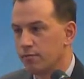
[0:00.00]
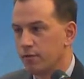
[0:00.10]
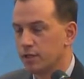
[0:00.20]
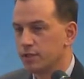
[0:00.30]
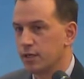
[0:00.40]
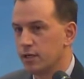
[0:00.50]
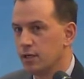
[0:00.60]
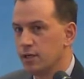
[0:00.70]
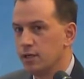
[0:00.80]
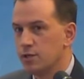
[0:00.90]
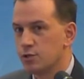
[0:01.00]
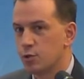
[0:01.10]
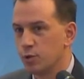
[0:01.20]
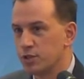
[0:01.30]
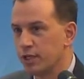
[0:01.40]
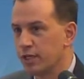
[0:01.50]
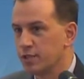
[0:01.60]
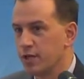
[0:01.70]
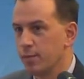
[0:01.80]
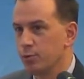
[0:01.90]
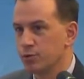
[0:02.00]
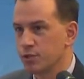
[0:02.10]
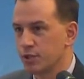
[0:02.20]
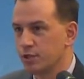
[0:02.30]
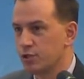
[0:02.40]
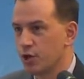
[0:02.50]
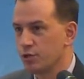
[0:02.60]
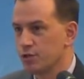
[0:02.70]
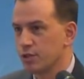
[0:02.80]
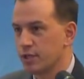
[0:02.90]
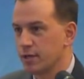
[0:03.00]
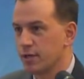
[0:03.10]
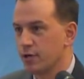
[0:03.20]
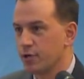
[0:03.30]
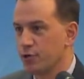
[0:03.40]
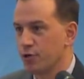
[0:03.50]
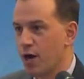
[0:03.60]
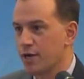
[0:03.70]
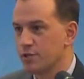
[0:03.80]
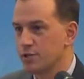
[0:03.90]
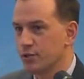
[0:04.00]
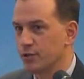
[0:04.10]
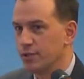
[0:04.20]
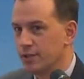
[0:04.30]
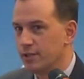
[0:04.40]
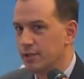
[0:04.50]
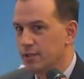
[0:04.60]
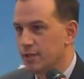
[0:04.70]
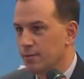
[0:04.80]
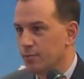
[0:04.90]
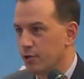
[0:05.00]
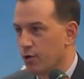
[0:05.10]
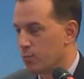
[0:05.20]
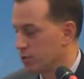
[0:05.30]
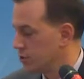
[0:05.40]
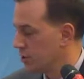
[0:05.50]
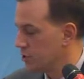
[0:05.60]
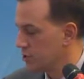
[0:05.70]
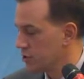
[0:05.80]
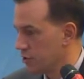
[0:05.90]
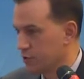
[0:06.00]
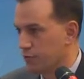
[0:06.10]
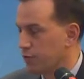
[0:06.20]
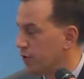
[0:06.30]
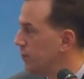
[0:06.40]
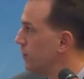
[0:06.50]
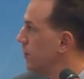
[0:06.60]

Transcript: I find squinting at tables and charts can hurt your eyes, so there are presentations there at the front.